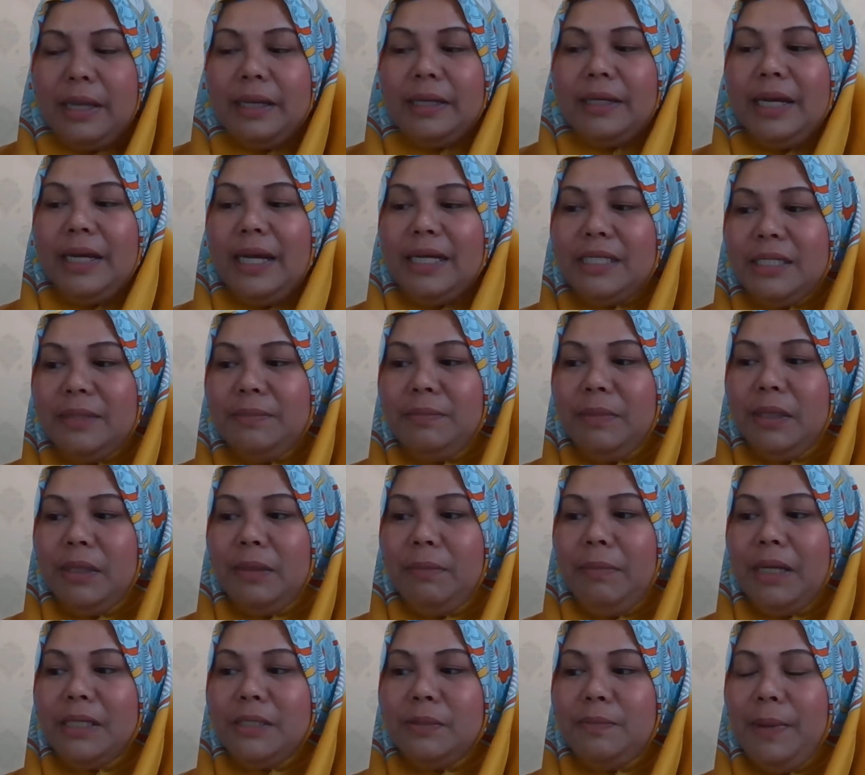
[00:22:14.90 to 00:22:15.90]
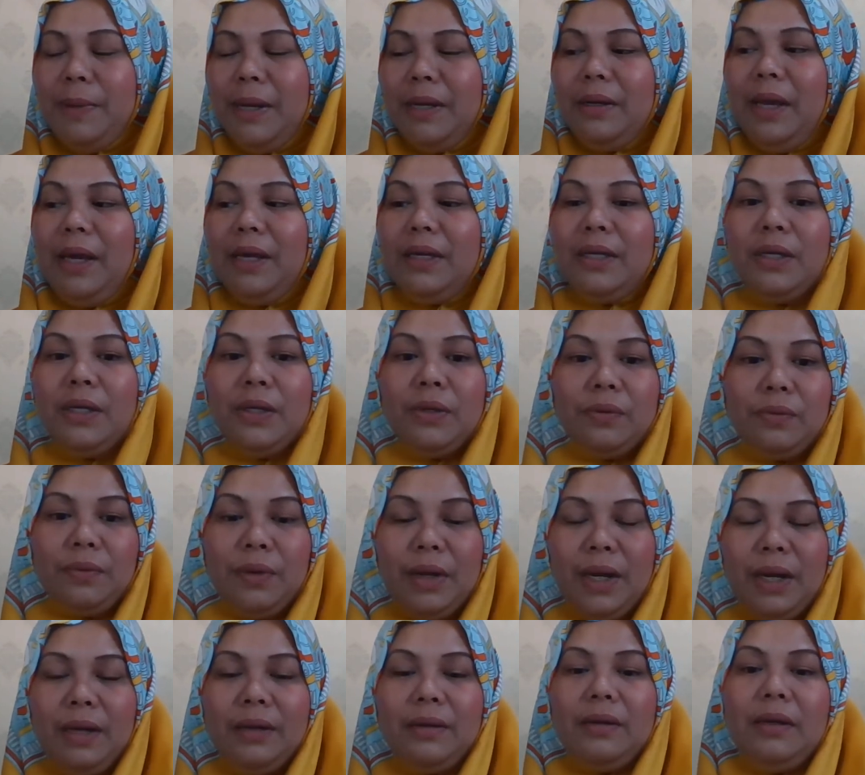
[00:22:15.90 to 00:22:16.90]
customer must be
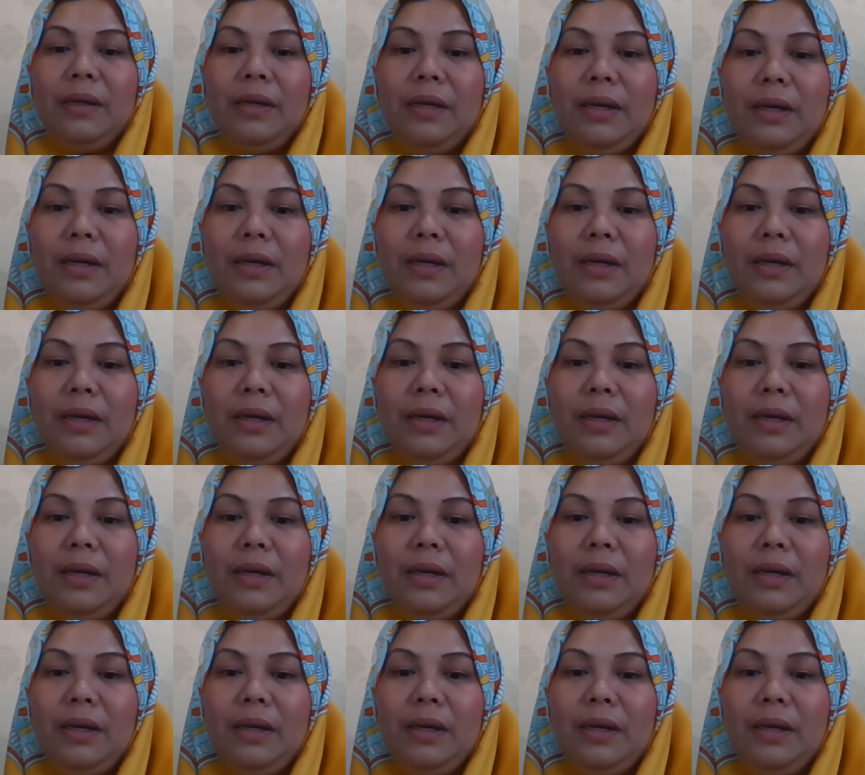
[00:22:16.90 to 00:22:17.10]
accurate,